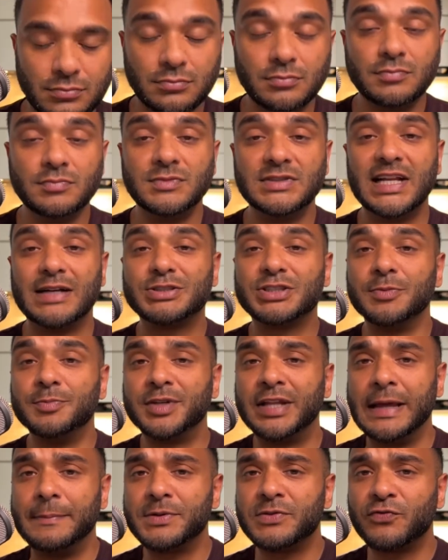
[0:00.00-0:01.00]
Now, some
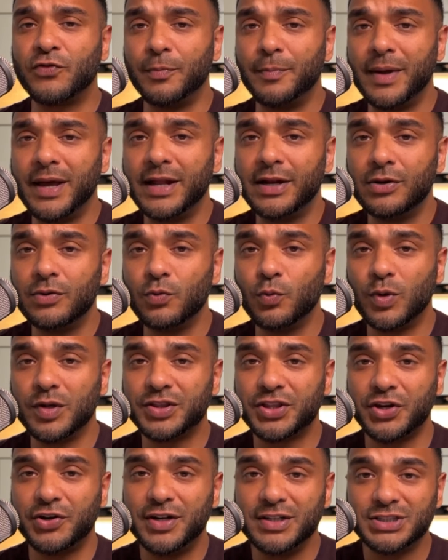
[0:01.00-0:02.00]
tips for men with
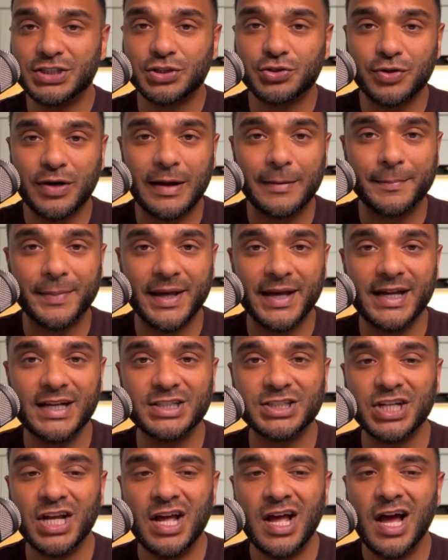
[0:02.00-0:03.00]
their Instagram page.
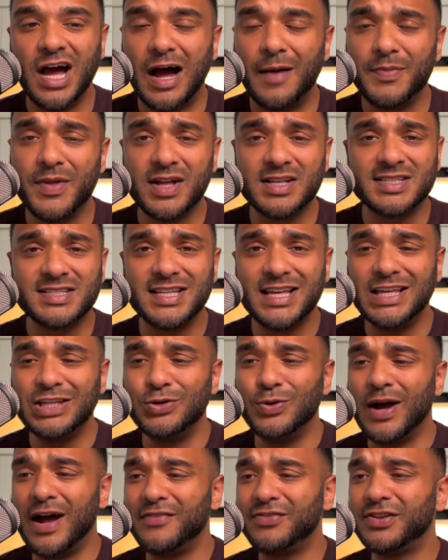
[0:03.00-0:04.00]
I'm not saying you
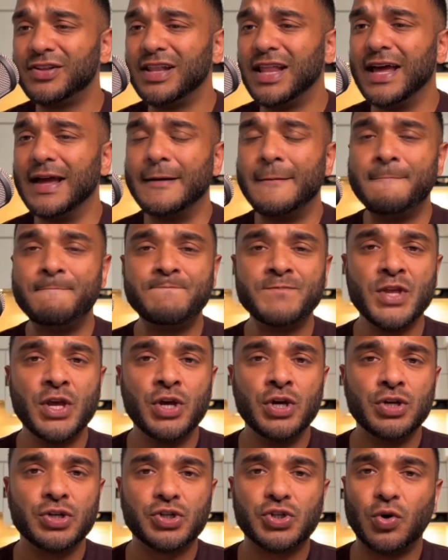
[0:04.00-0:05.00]
have to
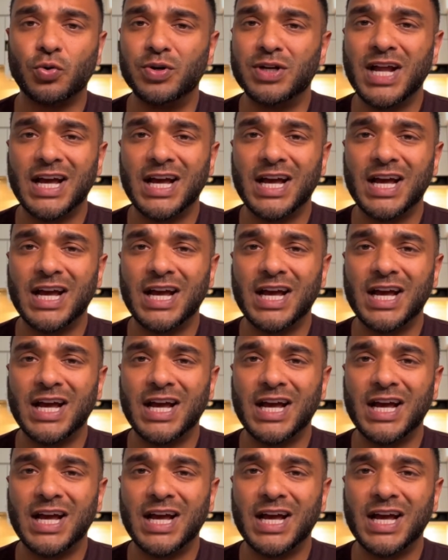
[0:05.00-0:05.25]
show nice